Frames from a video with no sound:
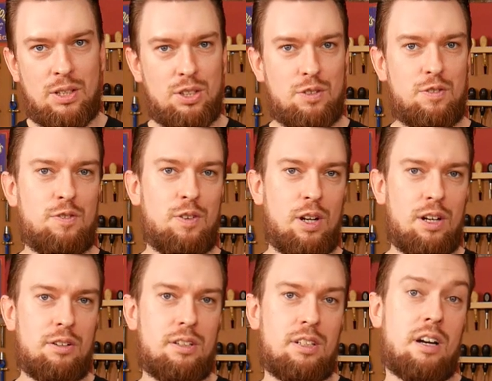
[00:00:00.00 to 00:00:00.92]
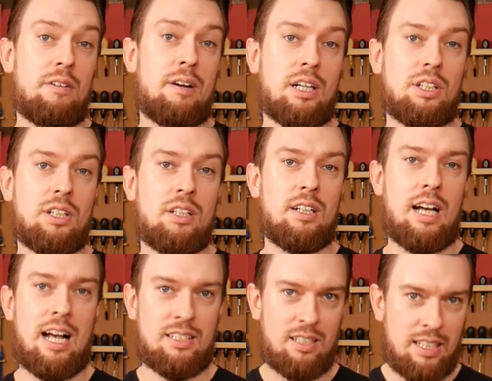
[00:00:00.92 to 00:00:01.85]
and just follow the direction
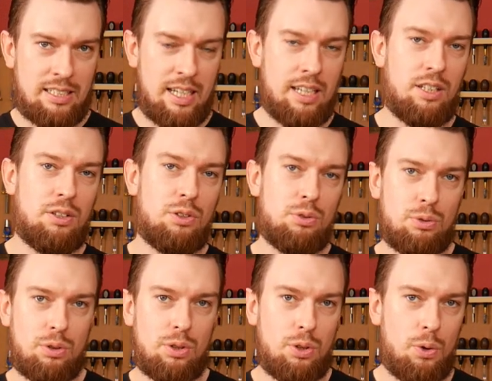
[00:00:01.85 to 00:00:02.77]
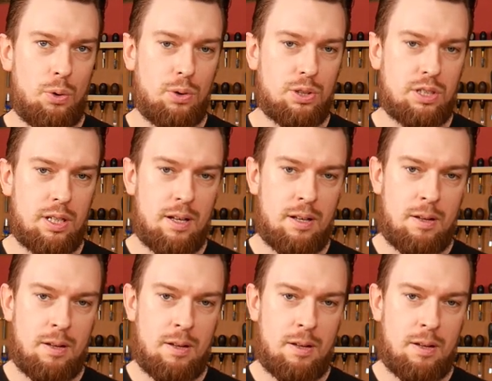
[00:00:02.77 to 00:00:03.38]
as I take you through the course